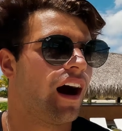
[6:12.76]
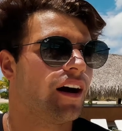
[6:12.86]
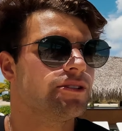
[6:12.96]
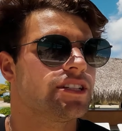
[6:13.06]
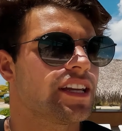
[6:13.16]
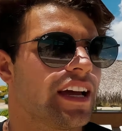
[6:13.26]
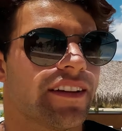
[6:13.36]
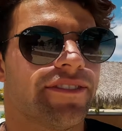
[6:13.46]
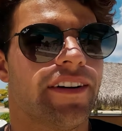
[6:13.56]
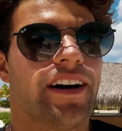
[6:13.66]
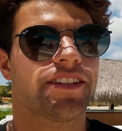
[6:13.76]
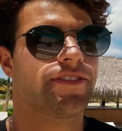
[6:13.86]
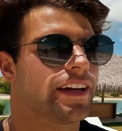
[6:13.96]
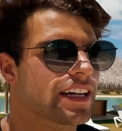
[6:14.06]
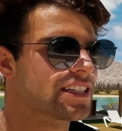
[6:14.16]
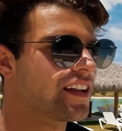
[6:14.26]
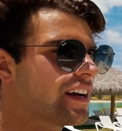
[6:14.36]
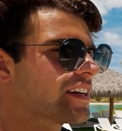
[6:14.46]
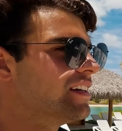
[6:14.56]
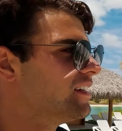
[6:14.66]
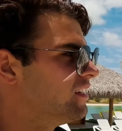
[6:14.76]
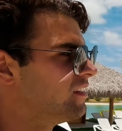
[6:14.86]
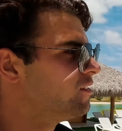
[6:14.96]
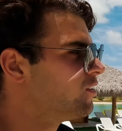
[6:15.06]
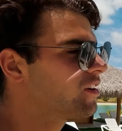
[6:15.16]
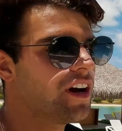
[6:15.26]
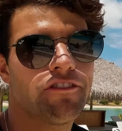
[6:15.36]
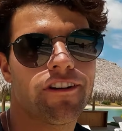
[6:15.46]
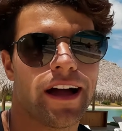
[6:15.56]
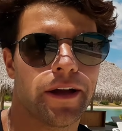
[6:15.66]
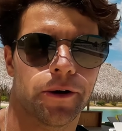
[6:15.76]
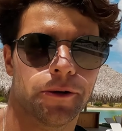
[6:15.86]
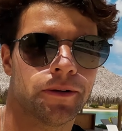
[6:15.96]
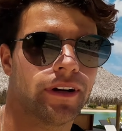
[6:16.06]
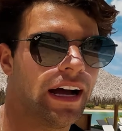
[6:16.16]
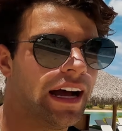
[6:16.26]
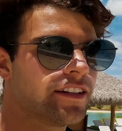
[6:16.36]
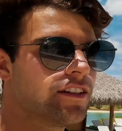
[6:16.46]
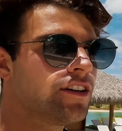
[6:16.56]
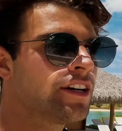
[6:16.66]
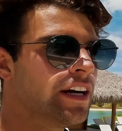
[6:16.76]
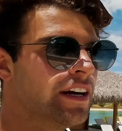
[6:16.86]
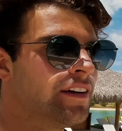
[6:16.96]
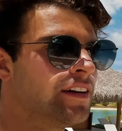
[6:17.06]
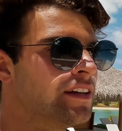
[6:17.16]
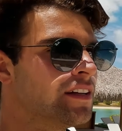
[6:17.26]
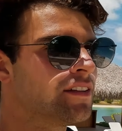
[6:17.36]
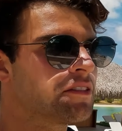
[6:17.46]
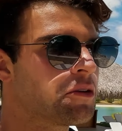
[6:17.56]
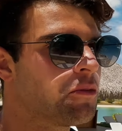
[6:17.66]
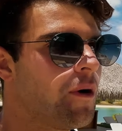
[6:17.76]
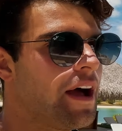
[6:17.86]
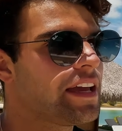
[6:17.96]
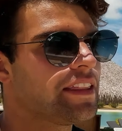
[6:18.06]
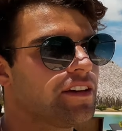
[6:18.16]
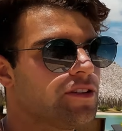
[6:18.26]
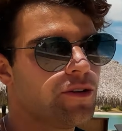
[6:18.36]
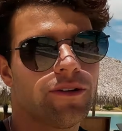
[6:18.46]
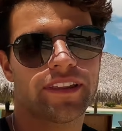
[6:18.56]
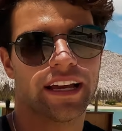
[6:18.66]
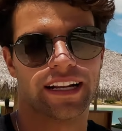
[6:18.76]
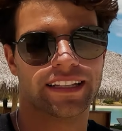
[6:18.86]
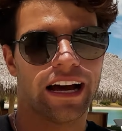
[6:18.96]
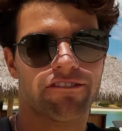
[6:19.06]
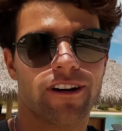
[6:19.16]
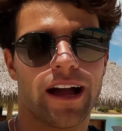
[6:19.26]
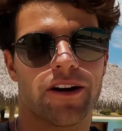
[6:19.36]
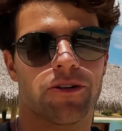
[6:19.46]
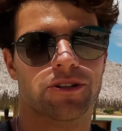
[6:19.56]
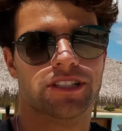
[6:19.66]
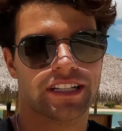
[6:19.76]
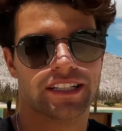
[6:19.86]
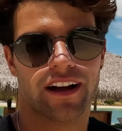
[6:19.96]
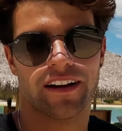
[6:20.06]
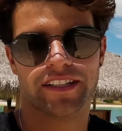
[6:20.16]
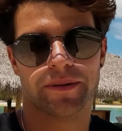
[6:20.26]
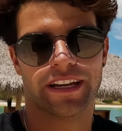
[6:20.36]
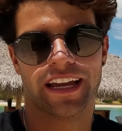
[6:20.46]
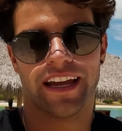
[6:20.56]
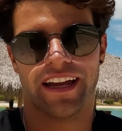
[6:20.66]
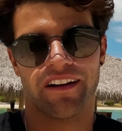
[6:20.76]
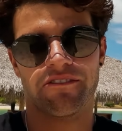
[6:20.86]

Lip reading: I would say the first thing is, like, look at a rail and look at the way that you think that rail was designed to be hit